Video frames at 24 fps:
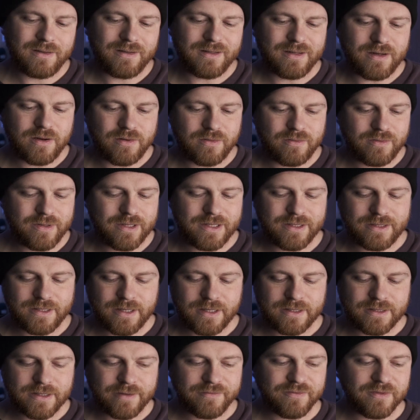You know,
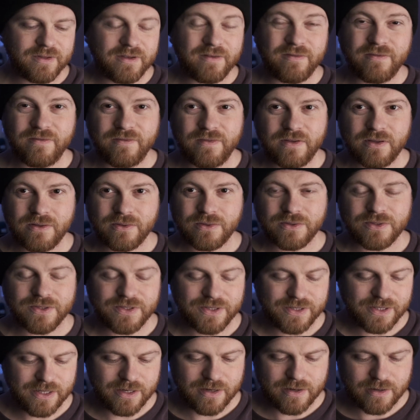it definitely
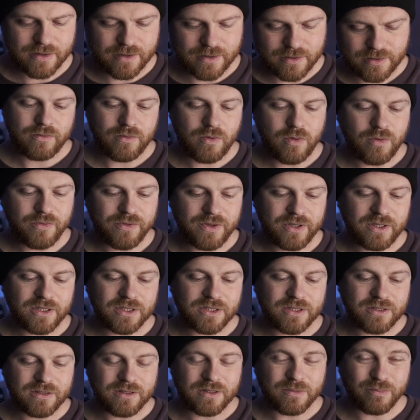feels, the whole thing
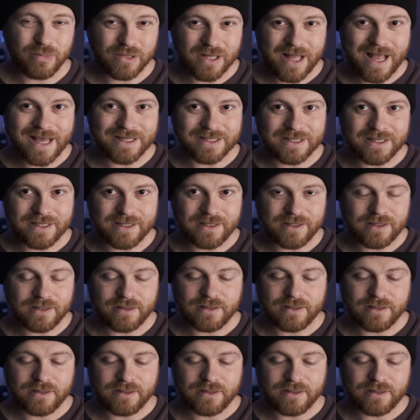is plastic.